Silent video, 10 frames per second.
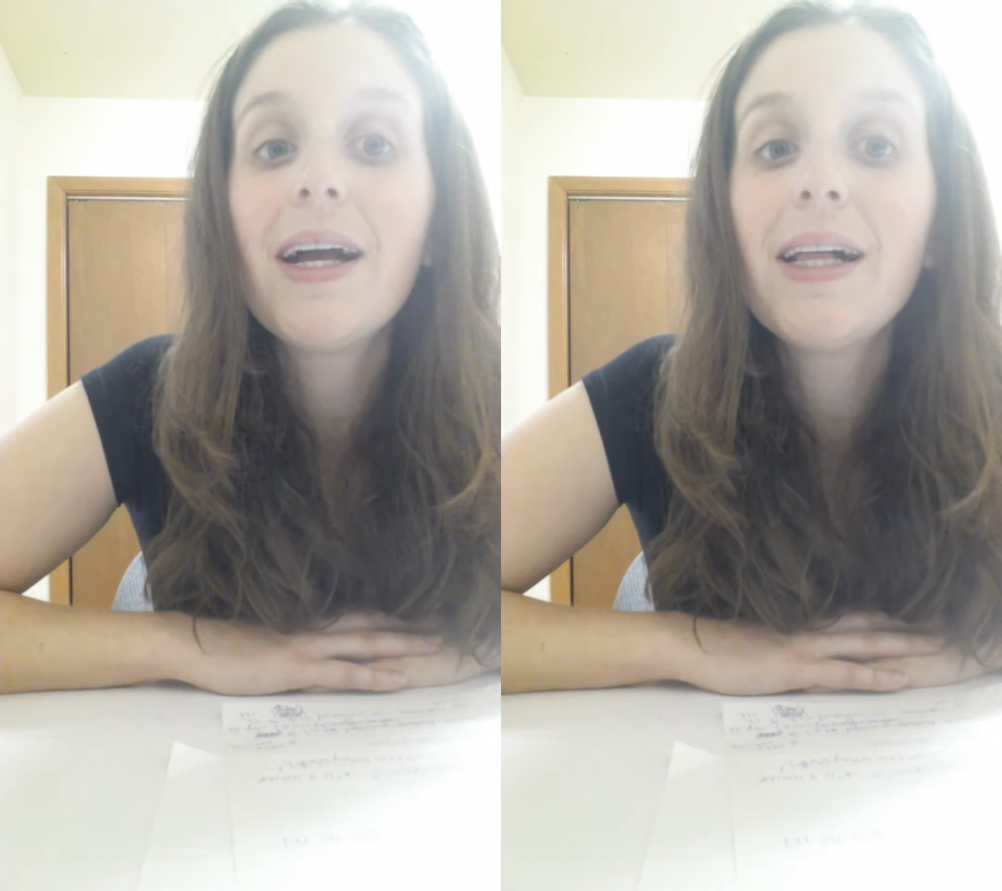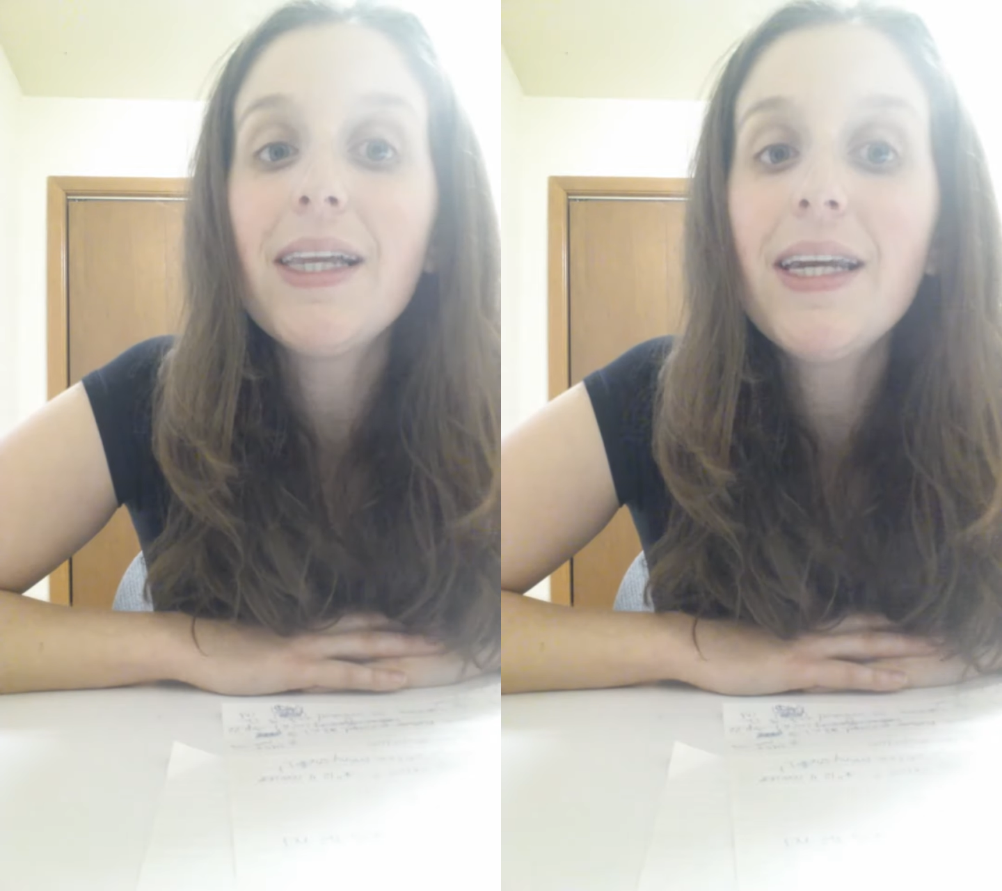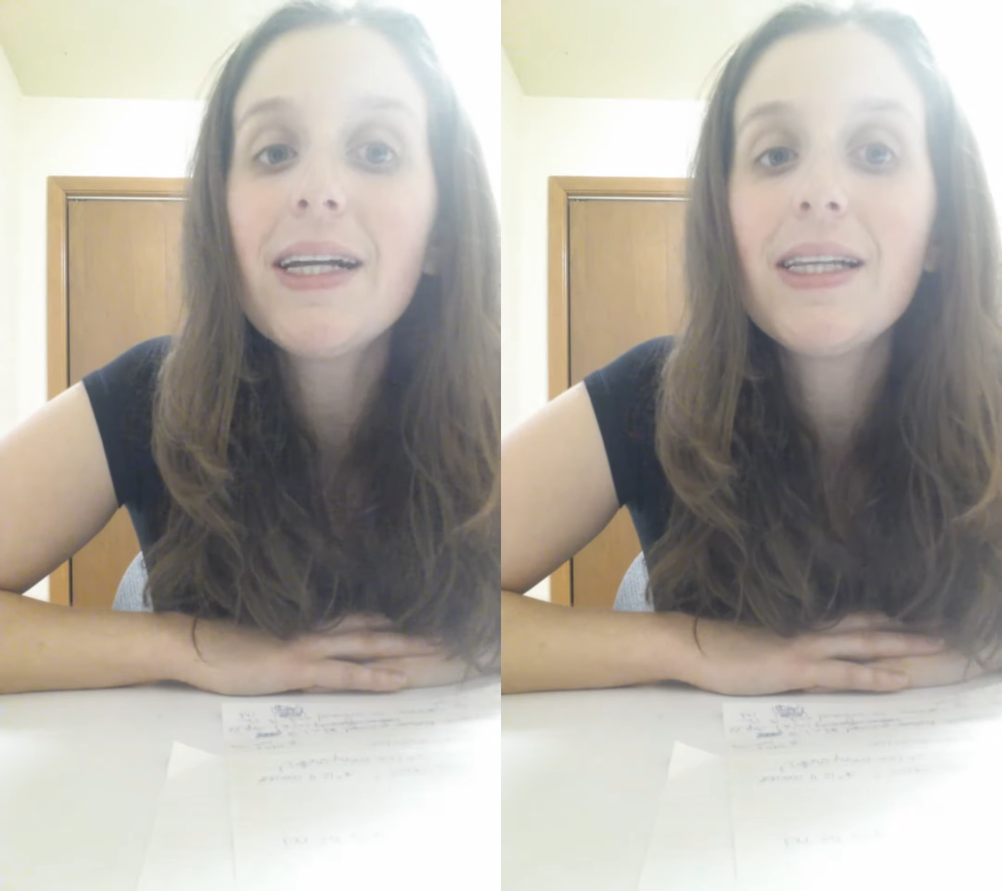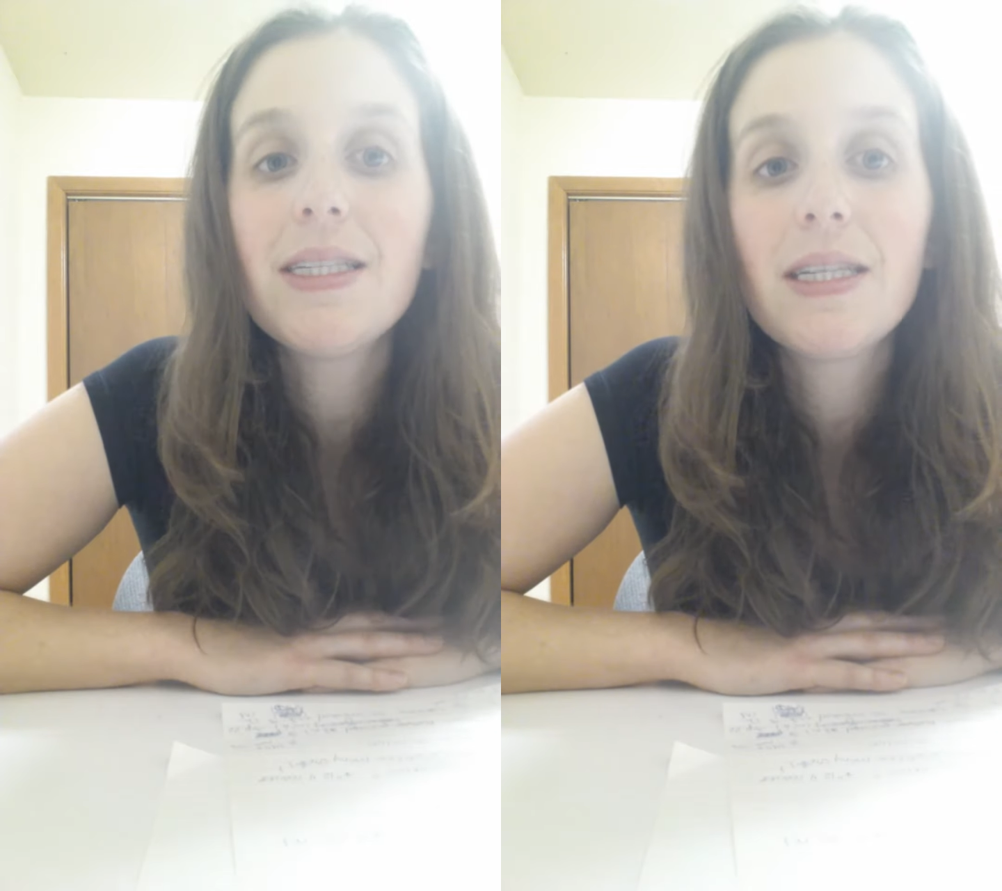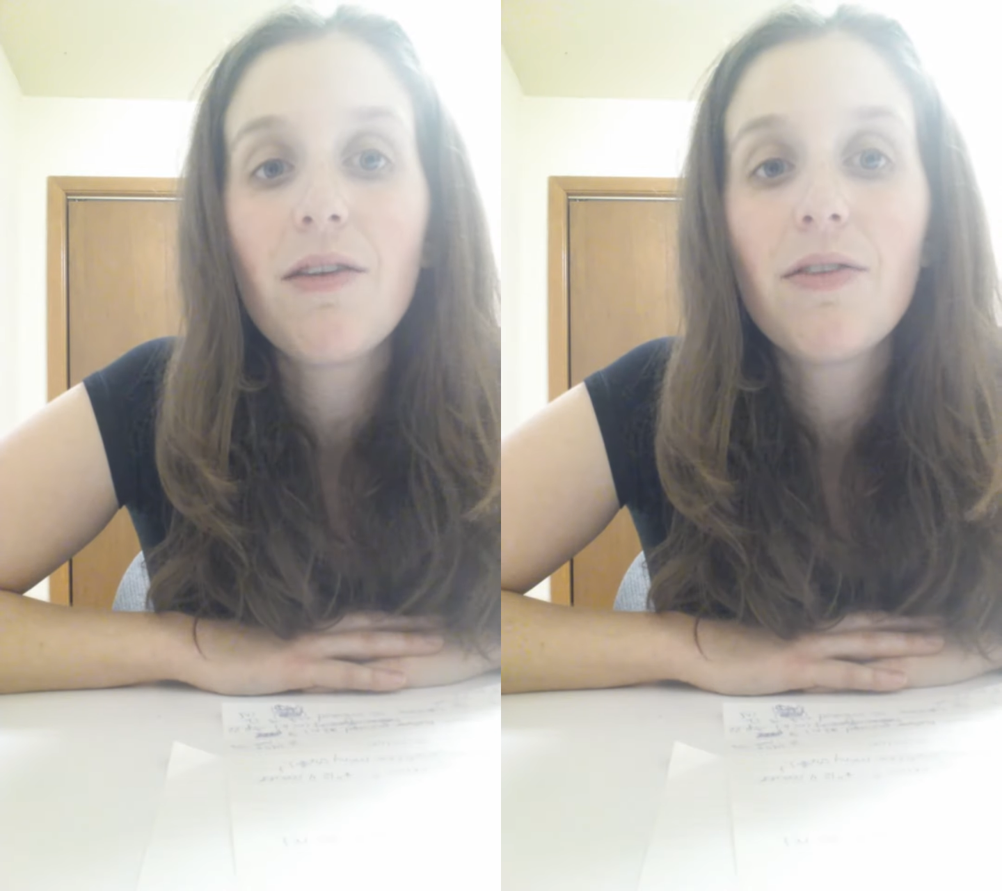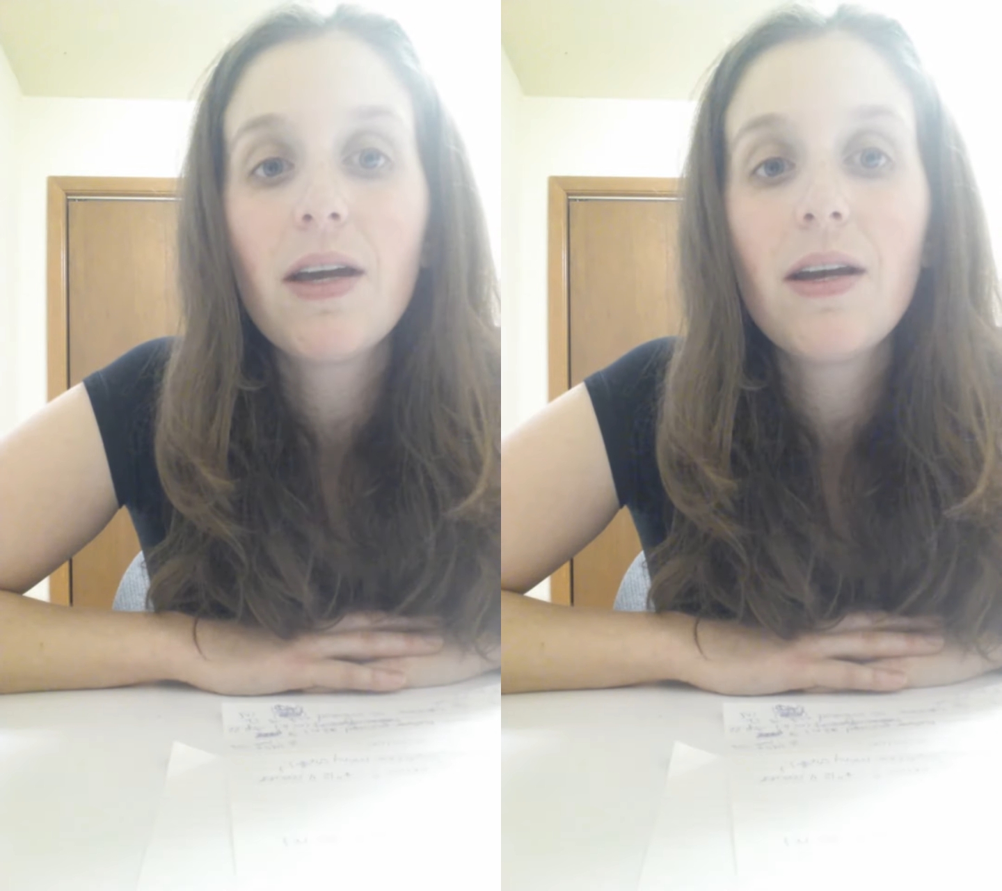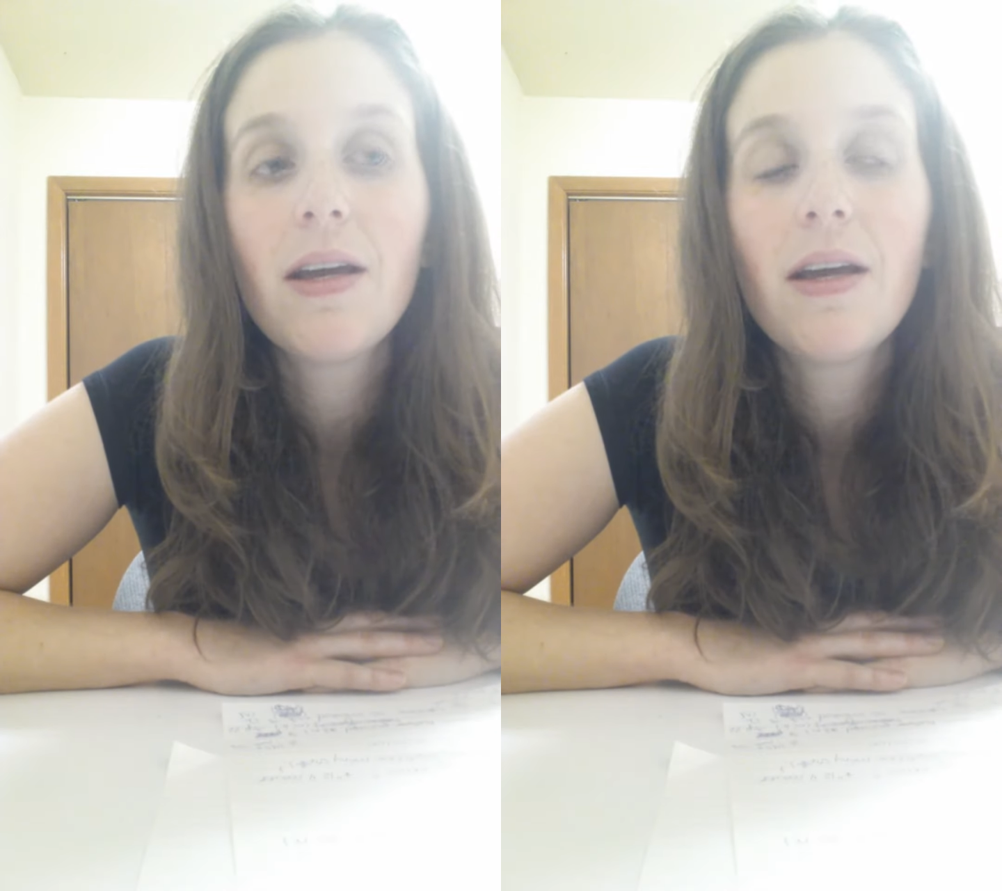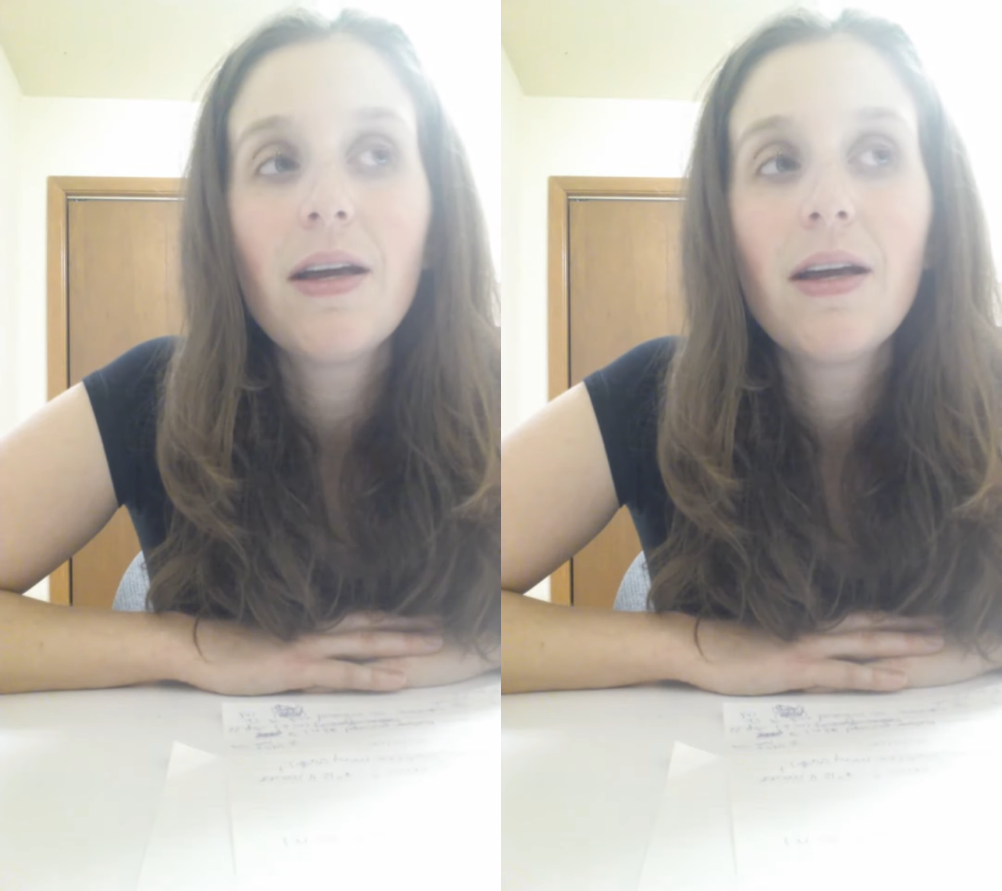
clinically significant.